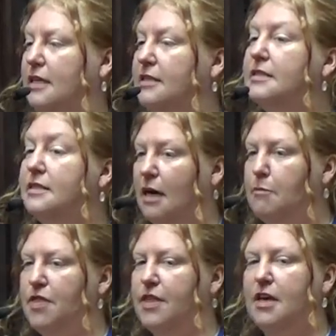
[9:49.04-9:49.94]
there's
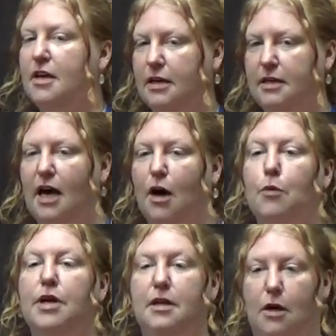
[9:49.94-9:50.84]
something,
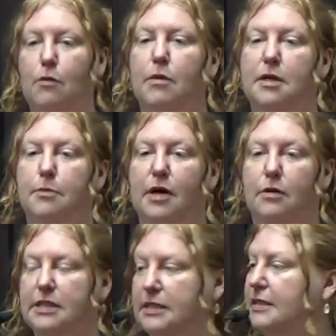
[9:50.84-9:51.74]
now we know what
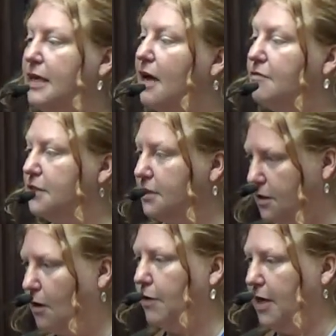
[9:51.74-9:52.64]
about this, and they have a
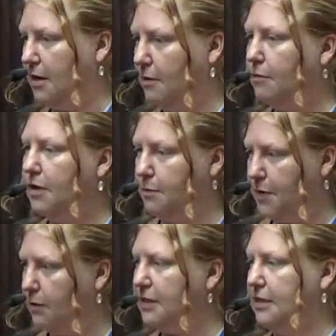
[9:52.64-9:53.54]
story, what
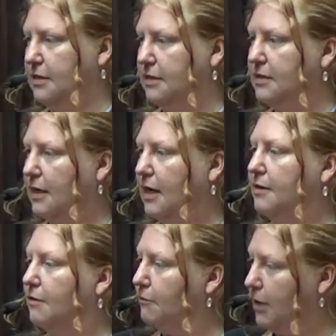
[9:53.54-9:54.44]
about there is, they
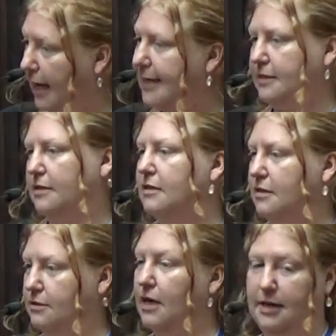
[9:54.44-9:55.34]
can relate
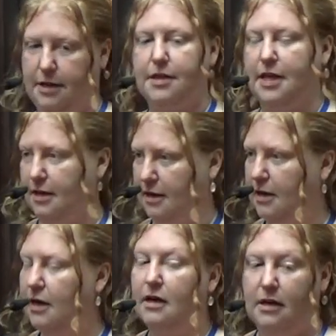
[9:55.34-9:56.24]
to anything.
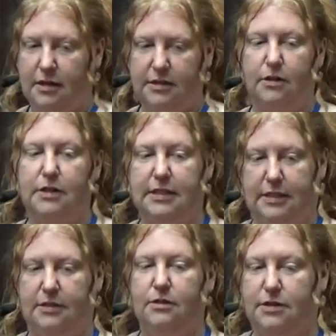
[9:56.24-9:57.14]
So
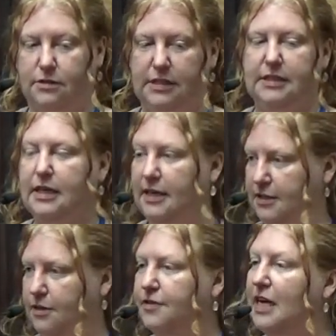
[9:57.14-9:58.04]
this is also this
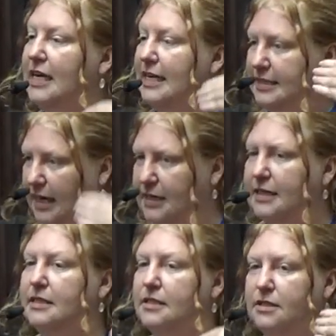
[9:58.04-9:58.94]
kind of
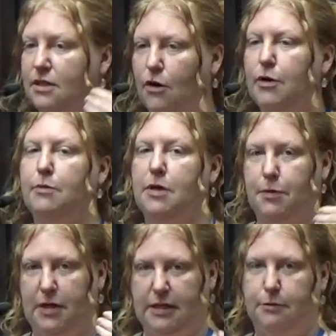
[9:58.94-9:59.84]
telling the story,
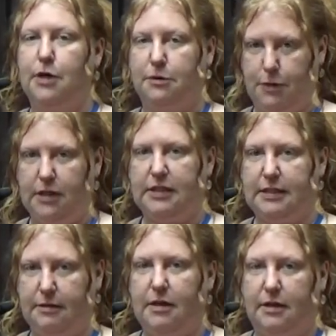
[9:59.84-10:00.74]
what we
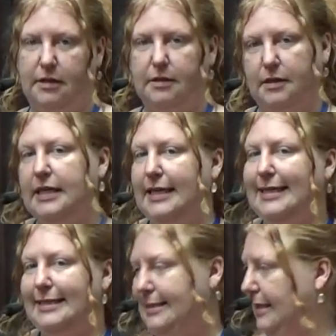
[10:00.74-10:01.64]
are
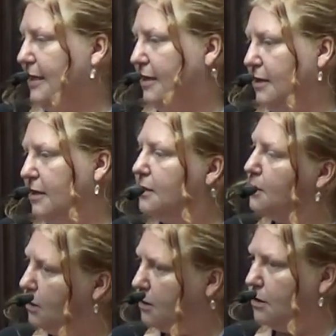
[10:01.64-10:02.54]
seeing.
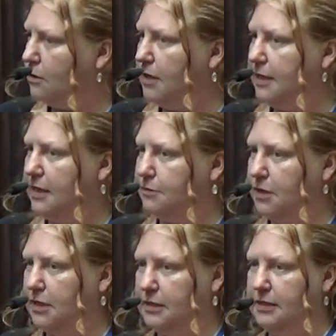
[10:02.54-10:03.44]
It's not only that
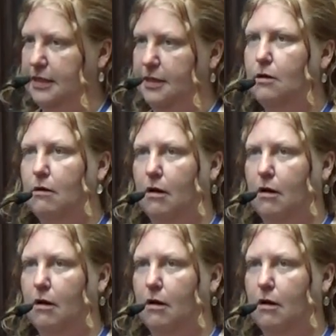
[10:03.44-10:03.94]
we are seeing